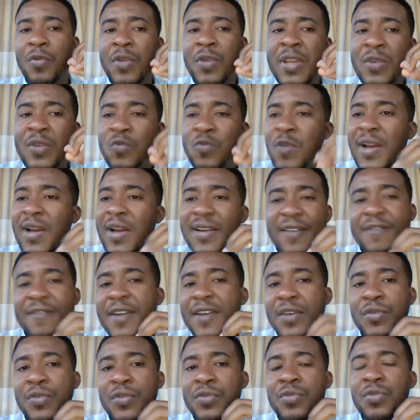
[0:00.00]
In
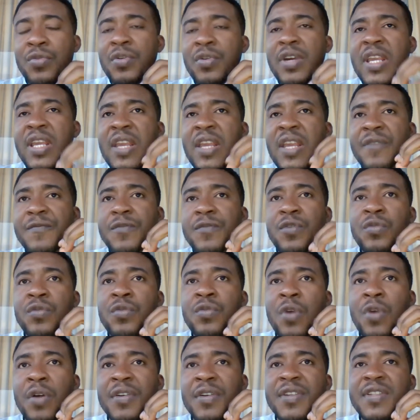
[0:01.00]
whatever you do, if you
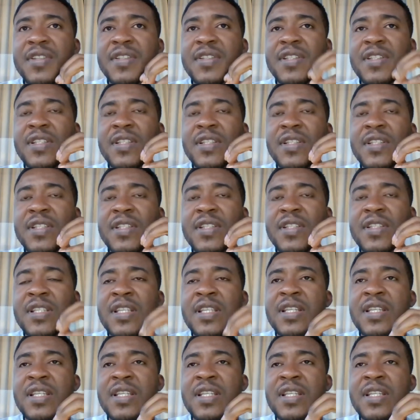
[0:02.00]
don't see